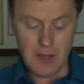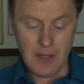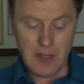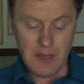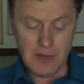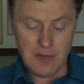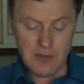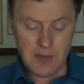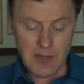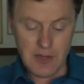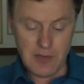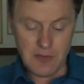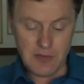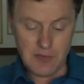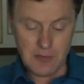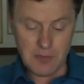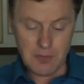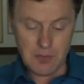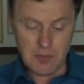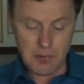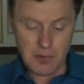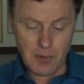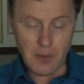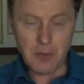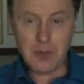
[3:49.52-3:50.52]

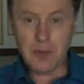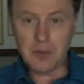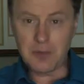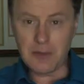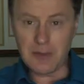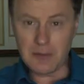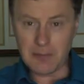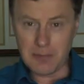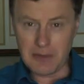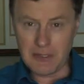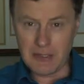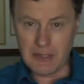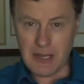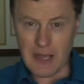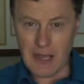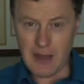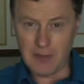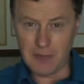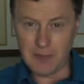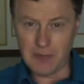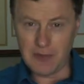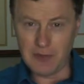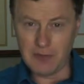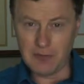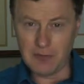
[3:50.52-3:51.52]
It's probably been
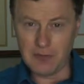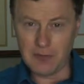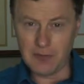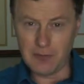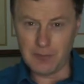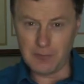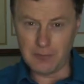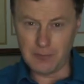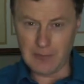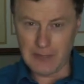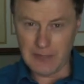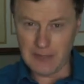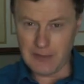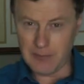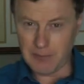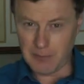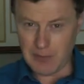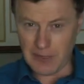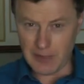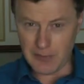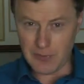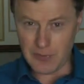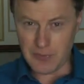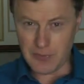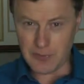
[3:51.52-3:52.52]
happening for many
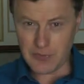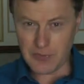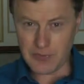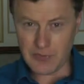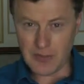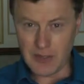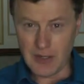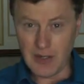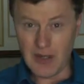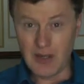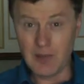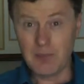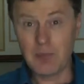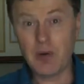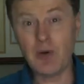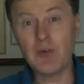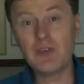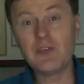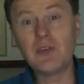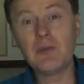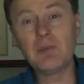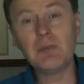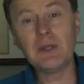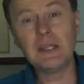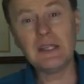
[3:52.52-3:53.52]
months,
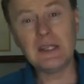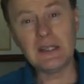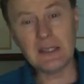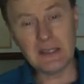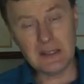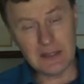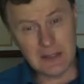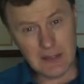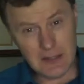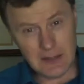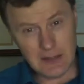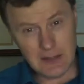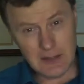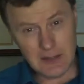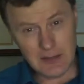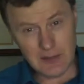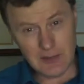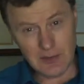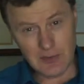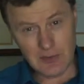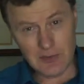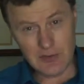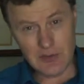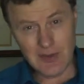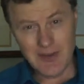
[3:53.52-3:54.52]
possibly
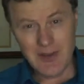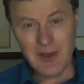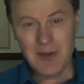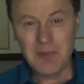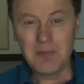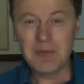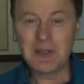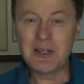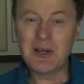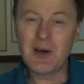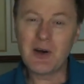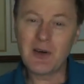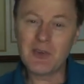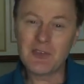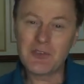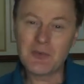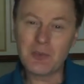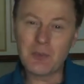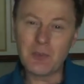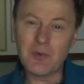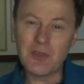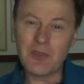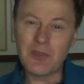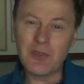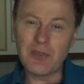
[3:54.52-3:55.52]
years, because
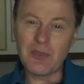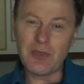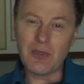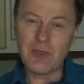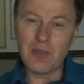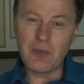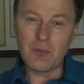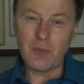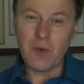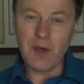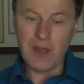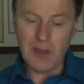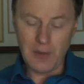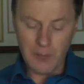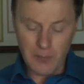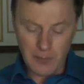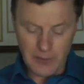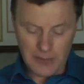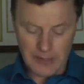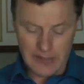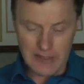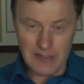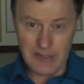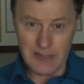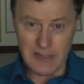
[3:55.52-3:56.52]
with the way
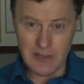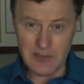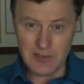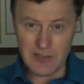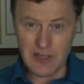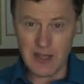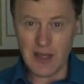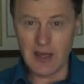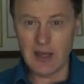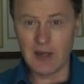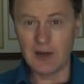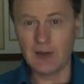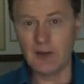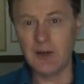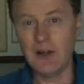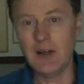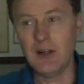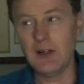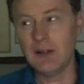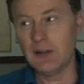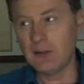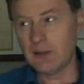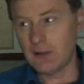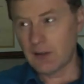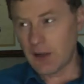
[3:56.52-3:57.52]
we eat, our
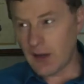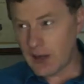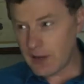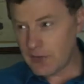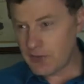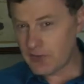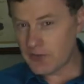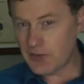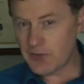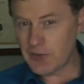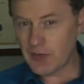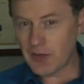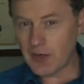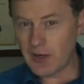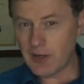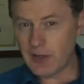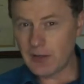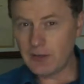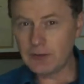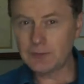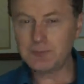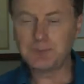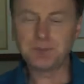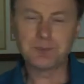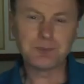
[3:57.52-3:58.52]

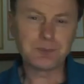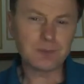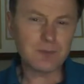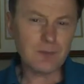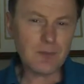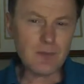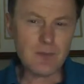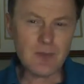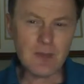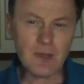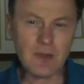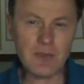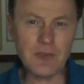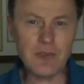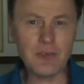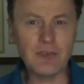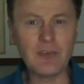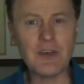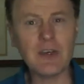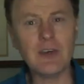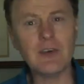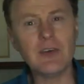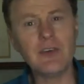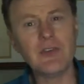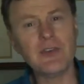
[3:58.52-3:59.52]
lifestyle, the
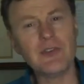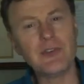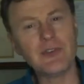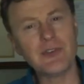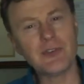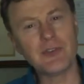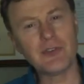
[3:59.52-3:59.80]
various